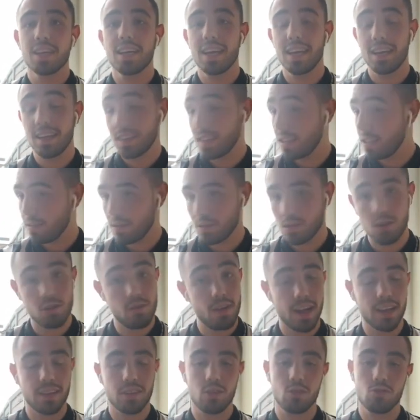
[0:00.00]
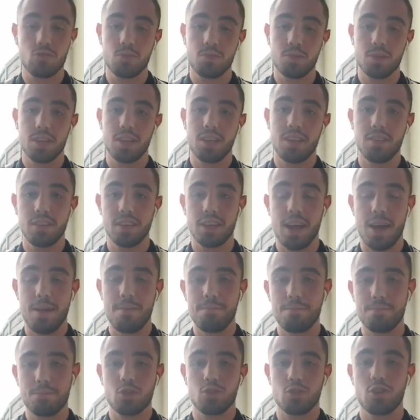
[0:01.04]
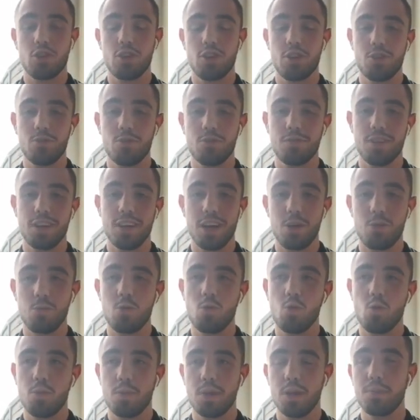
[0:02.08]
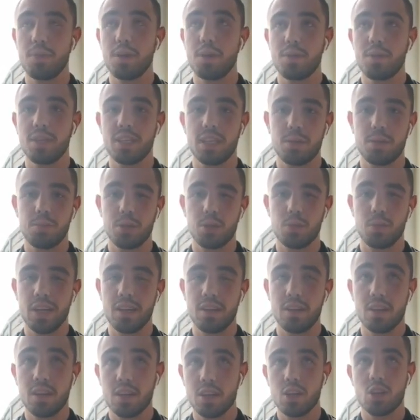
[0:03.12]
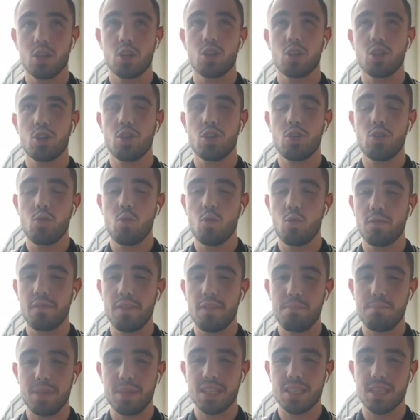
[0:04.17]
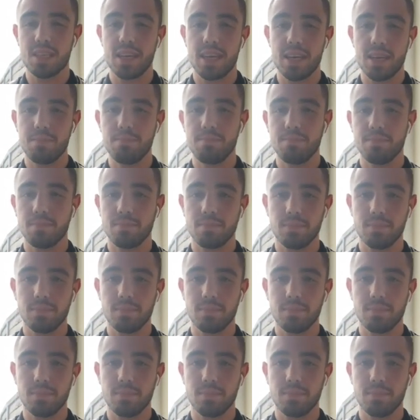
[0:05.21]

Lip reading: You're correct, 100%. Yeah, just turning over now, hoping to make my debut in November's the game.